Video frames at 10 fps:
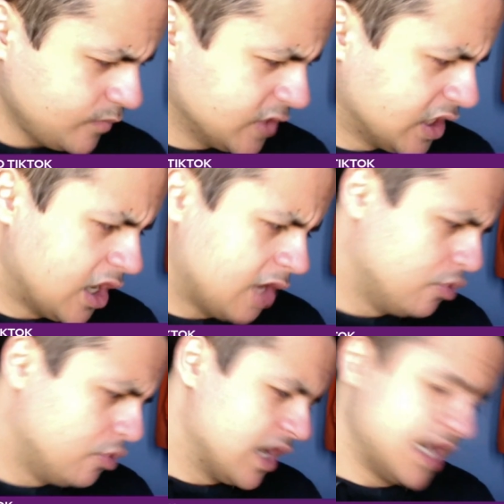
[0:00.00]
I
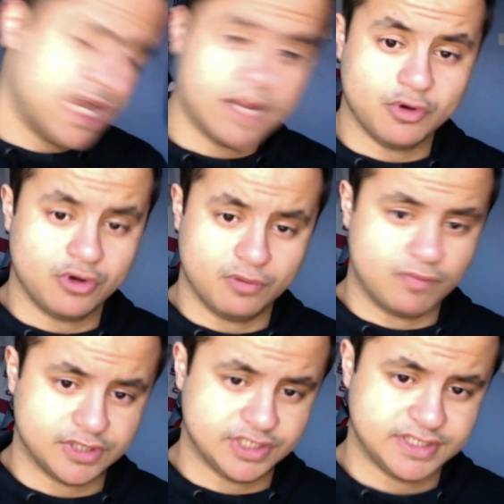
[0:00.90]
like Morgan
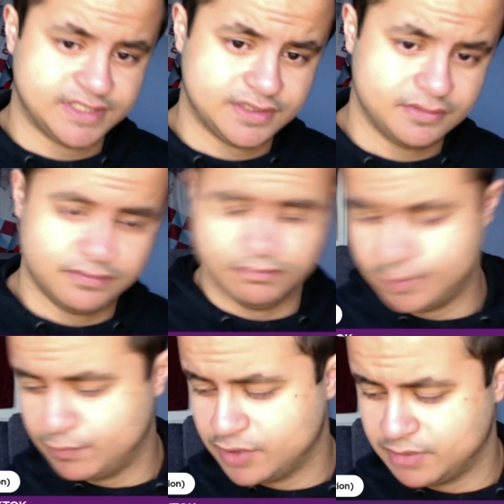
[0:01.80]
Rogers.
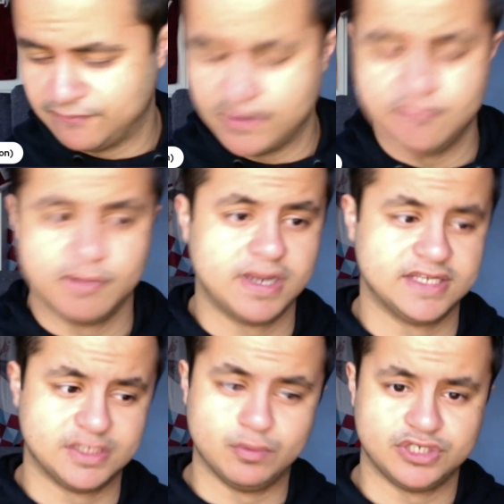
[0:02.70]
Been one of my favourite players
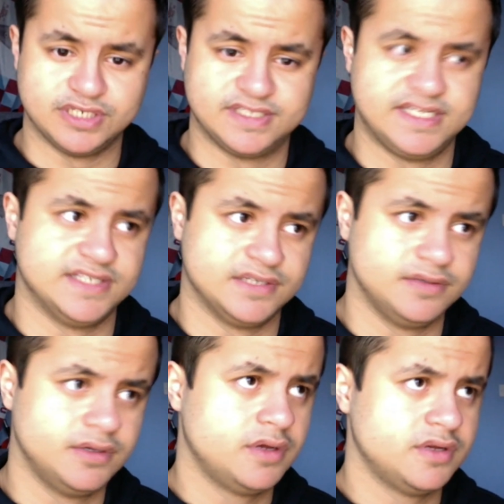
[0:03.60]
to watch this season,
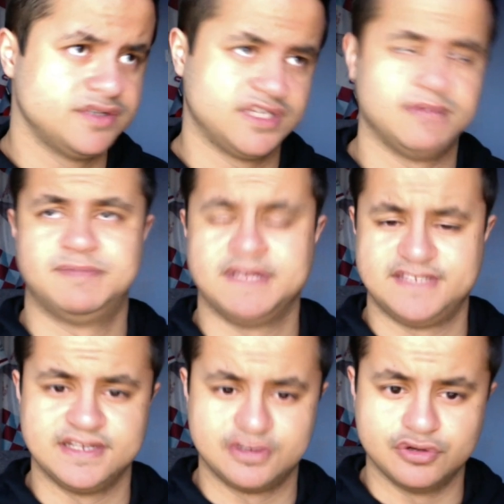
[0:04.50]
so I'm
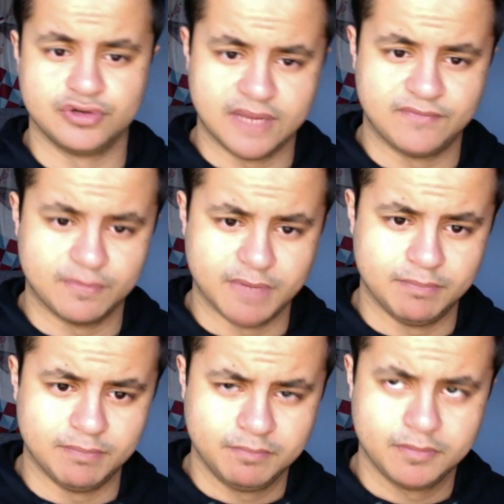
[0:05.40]
expecting a good game from
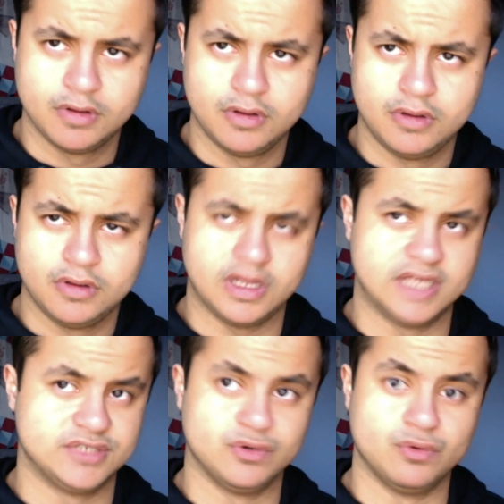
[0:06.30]
him,
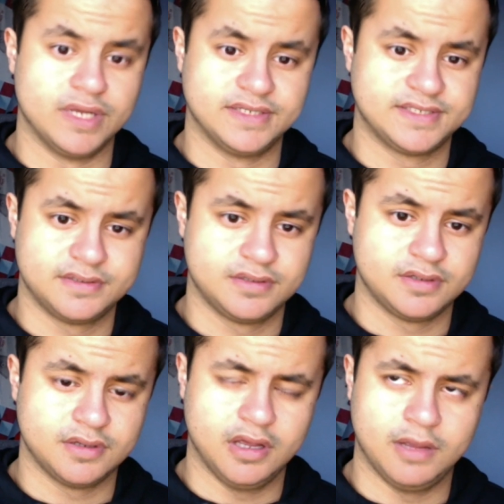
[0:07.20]
as always.
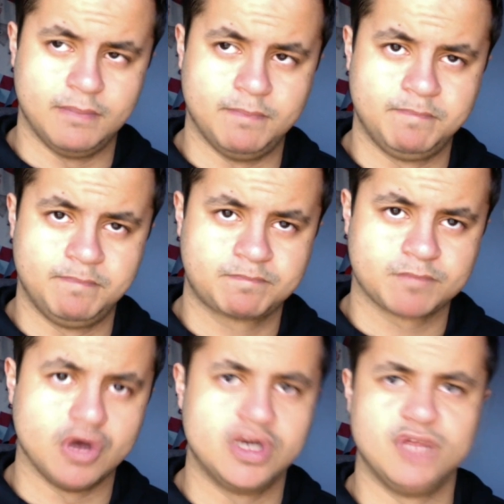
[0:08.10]

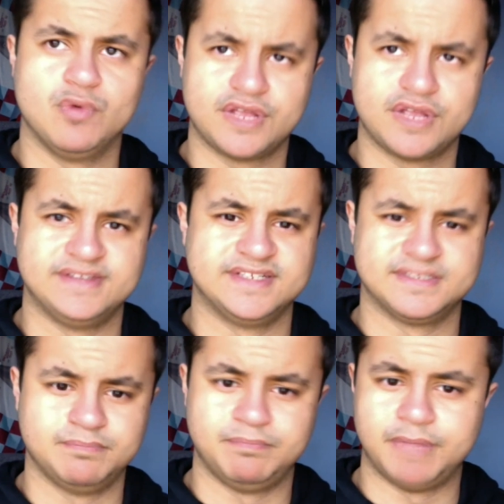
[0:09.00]
Ollie Watkins has
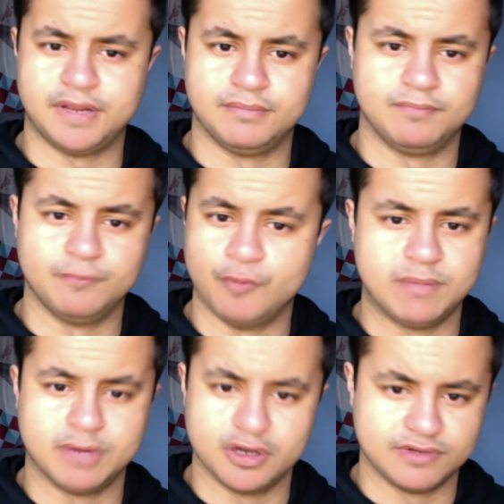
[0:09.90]
been way
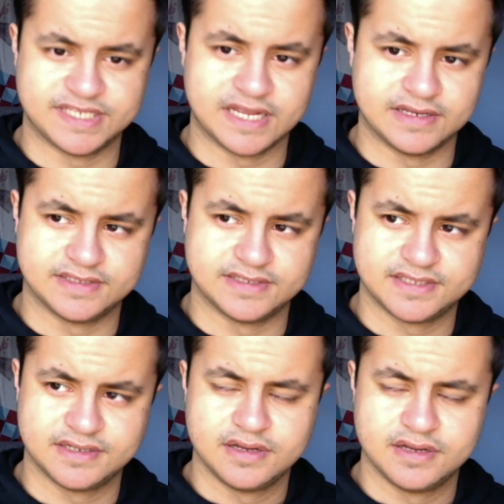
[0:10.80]
below his standards.
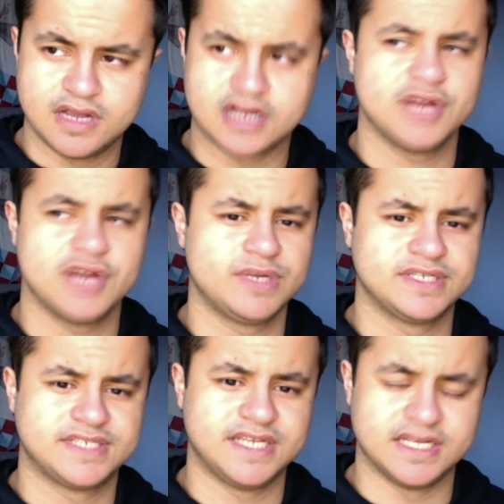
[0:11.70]
I kind of want to
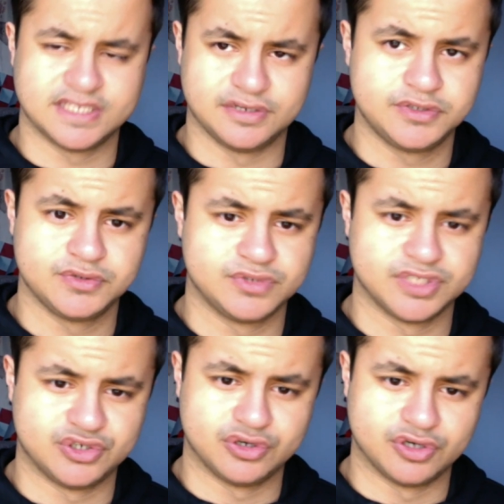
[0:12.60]
see, as a neutral,
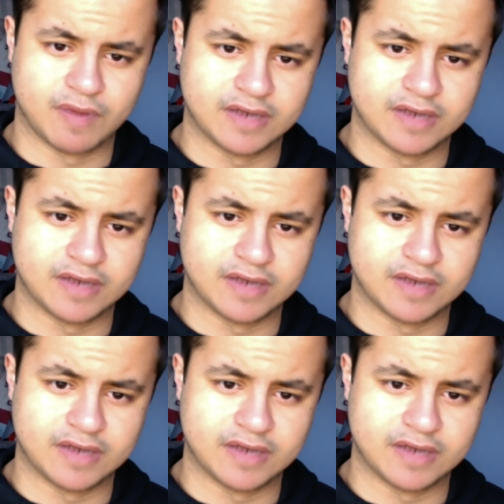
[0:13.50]
just John Duran